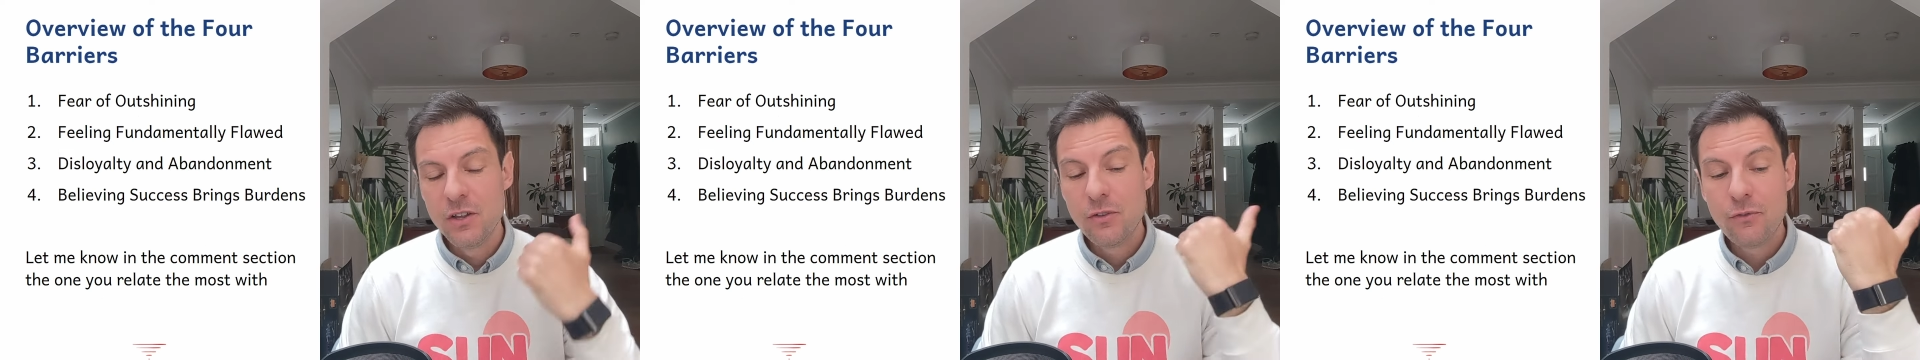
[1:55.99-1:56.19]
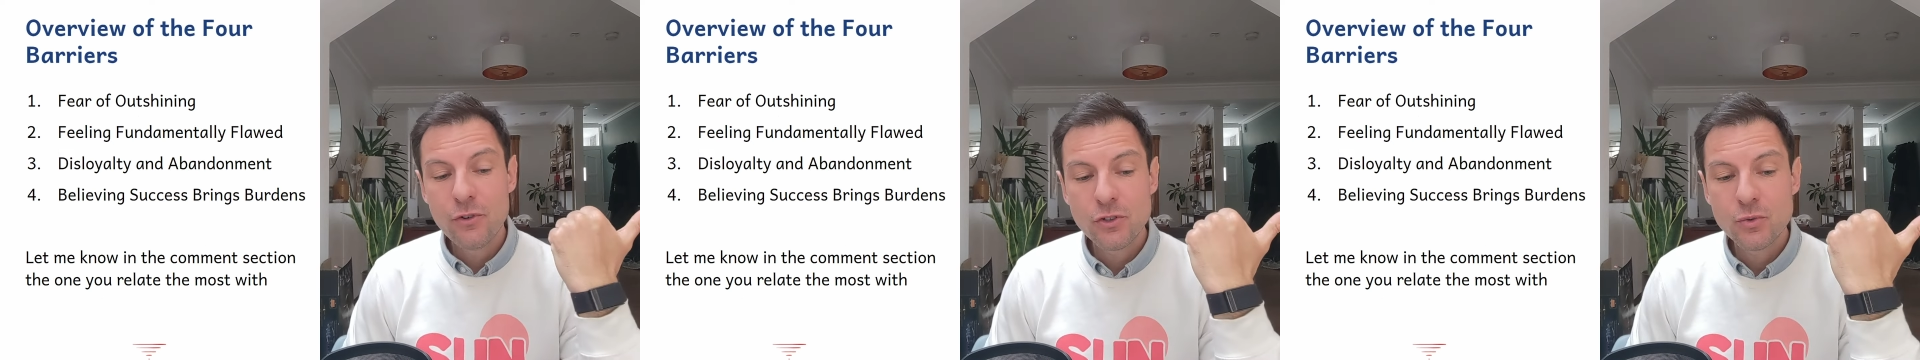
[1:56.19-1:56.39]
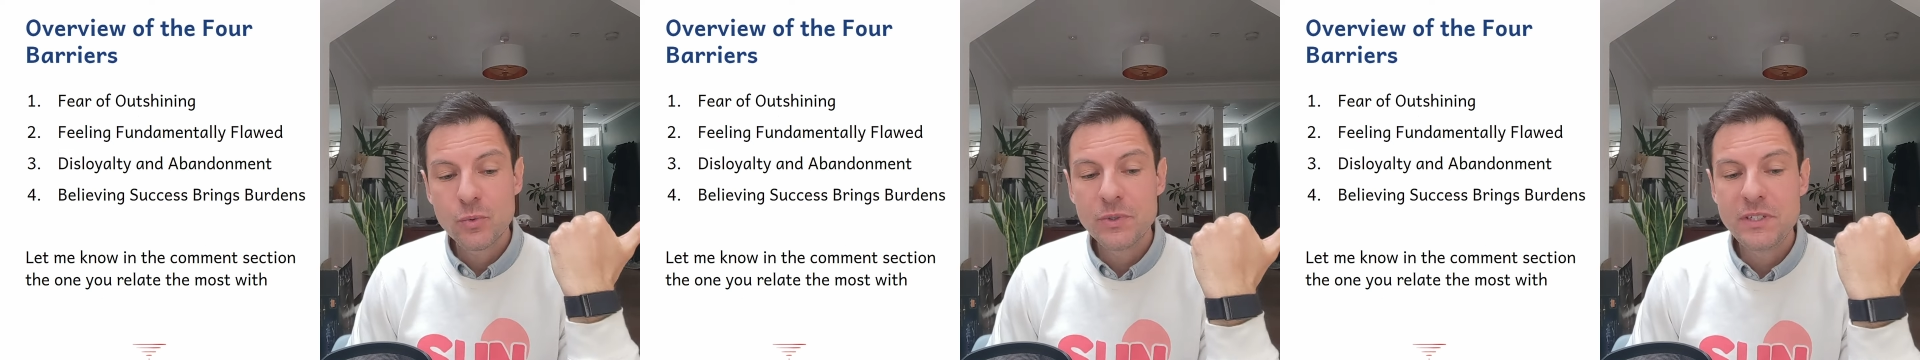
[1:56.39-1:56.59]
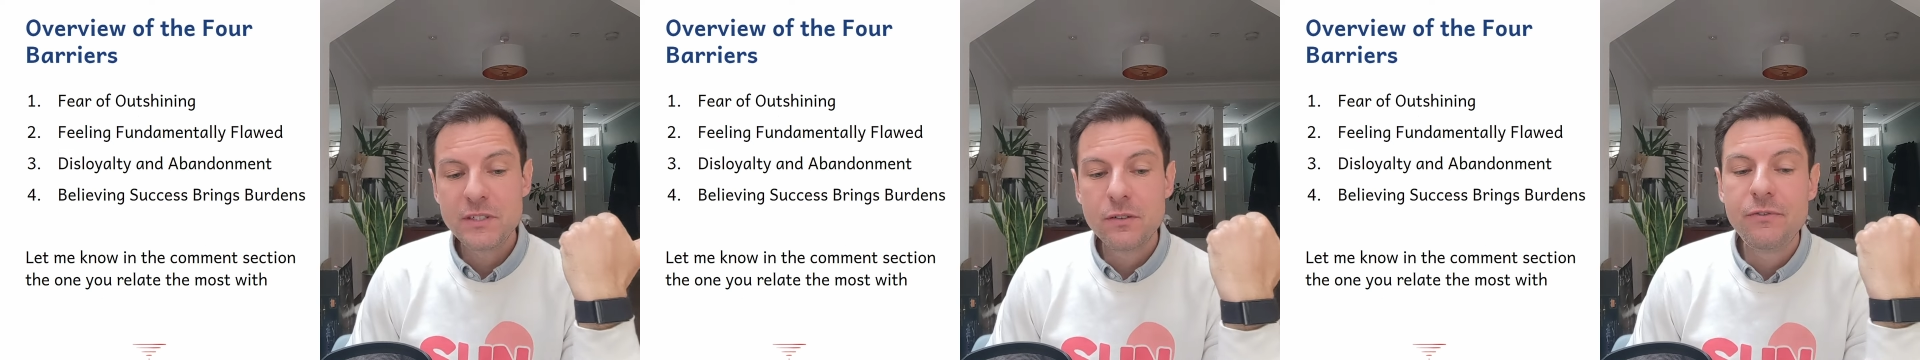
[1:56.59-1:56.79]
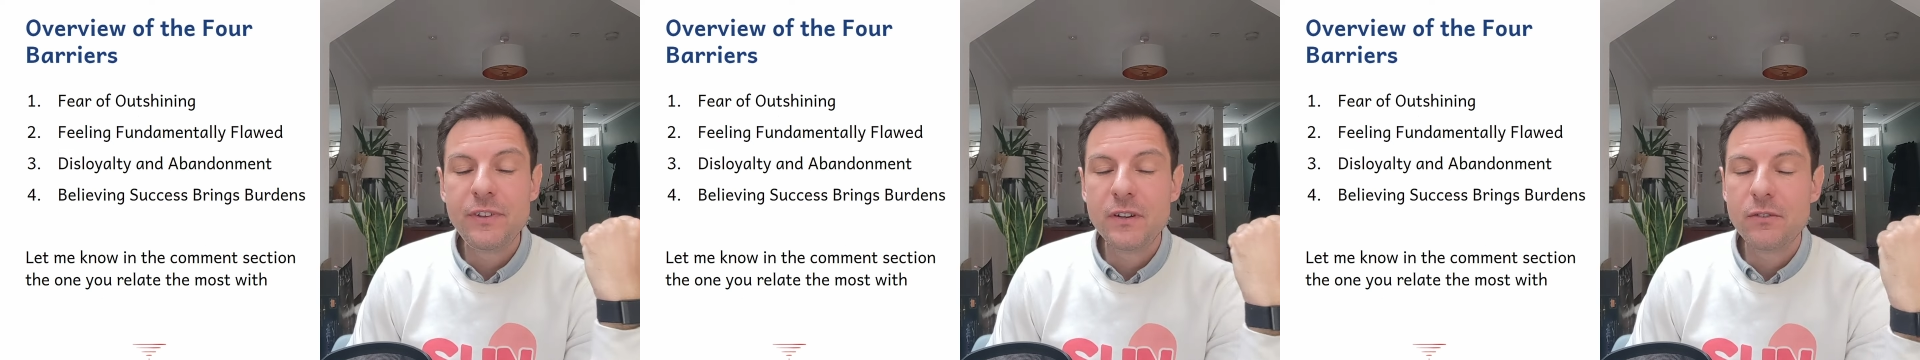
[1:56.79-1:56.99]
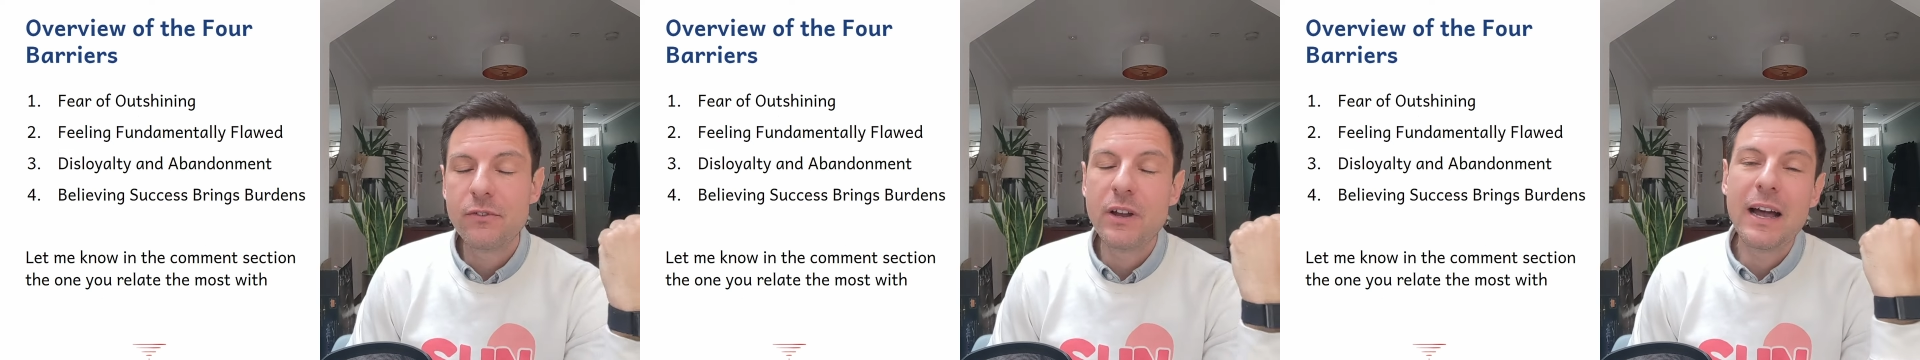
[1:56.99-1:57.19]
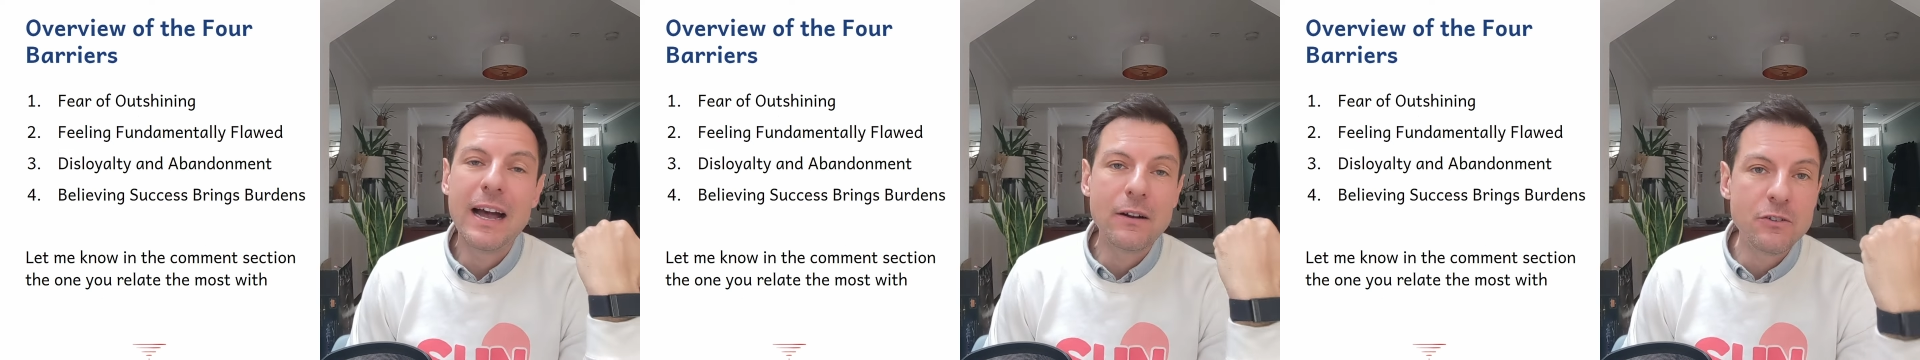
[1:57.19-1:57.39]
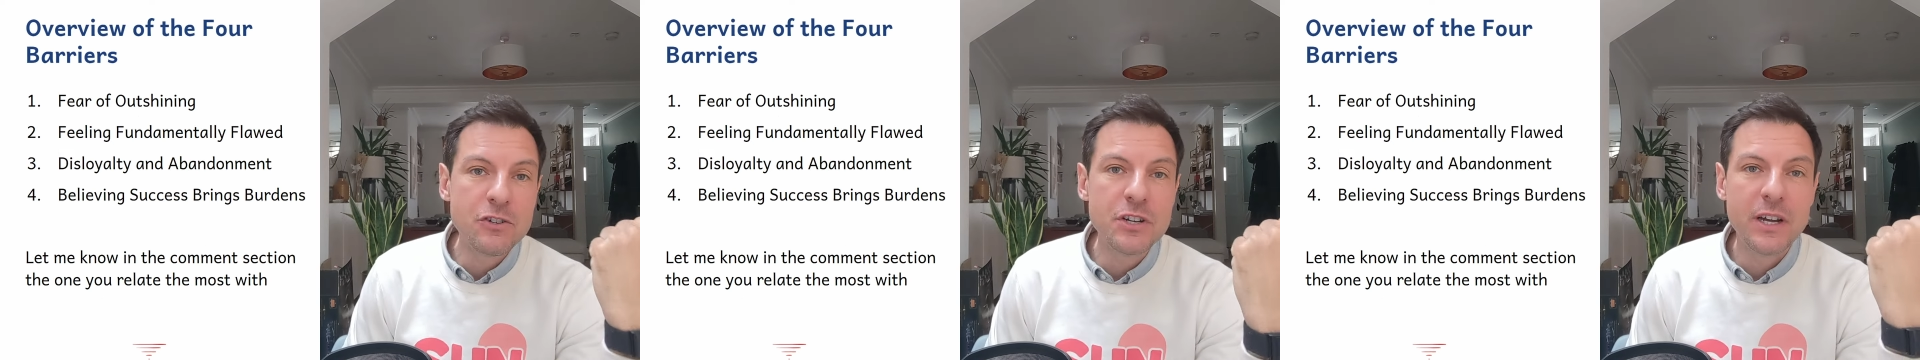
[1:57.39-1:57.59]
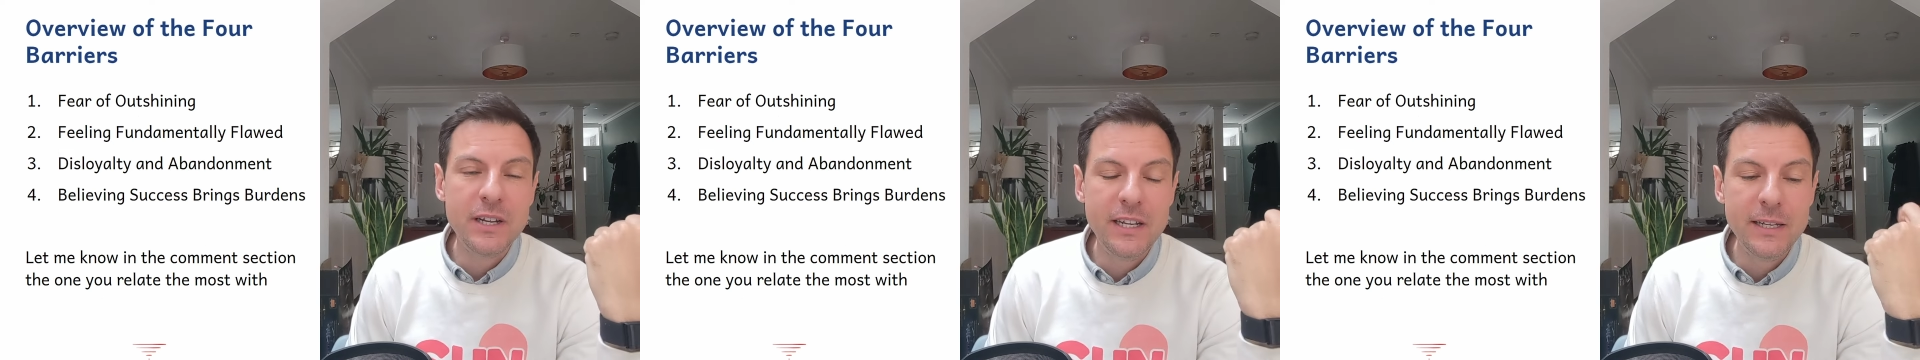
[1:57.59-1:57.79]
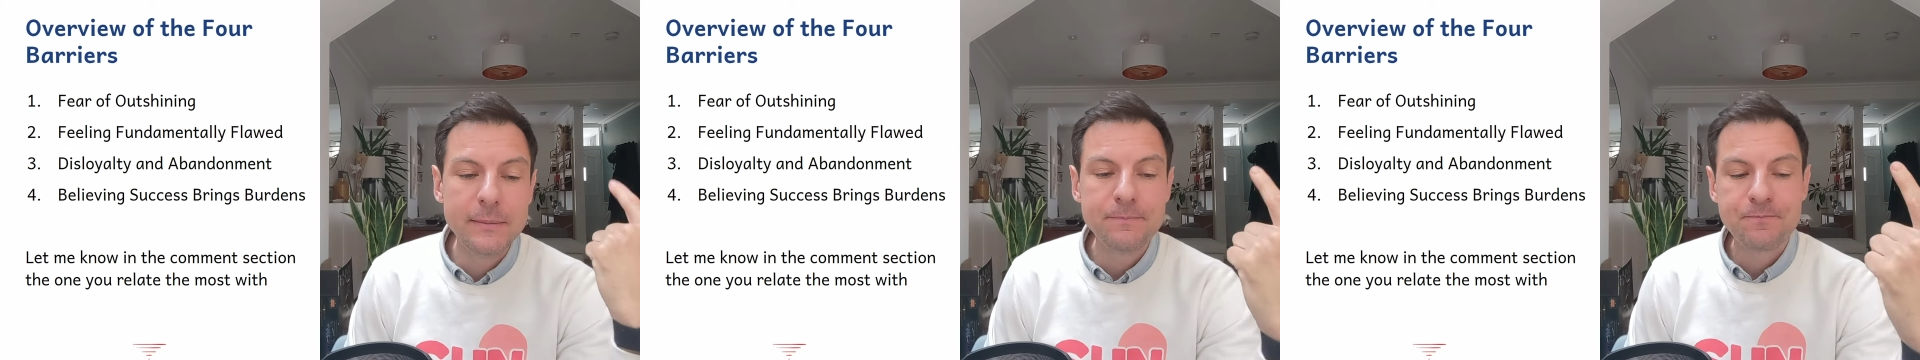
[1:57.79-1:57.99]
The first one is the fear of
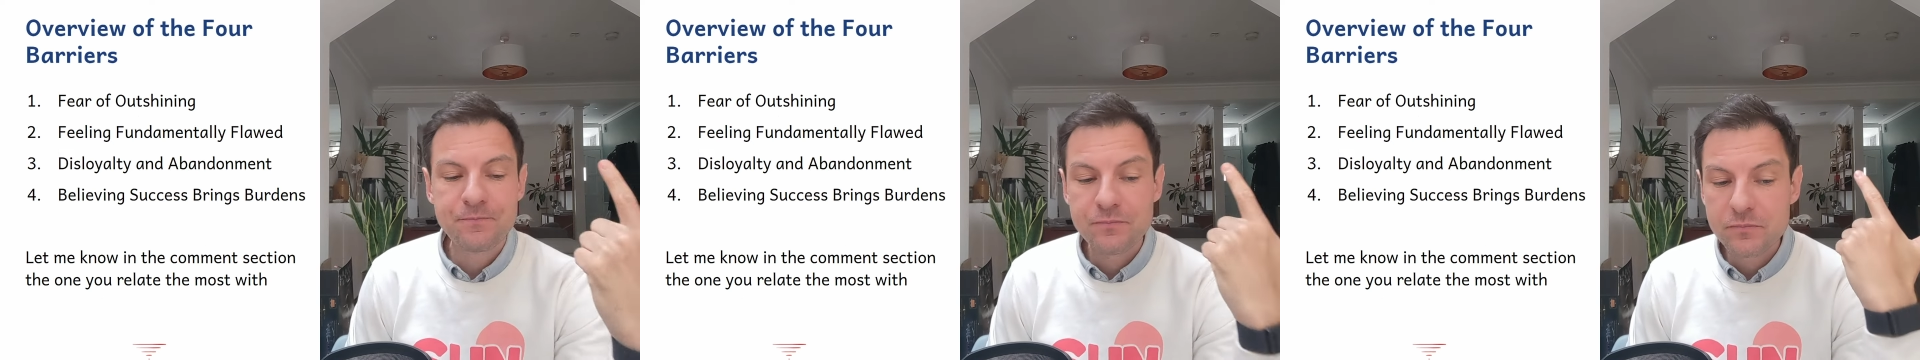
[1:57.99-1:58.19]
outshining.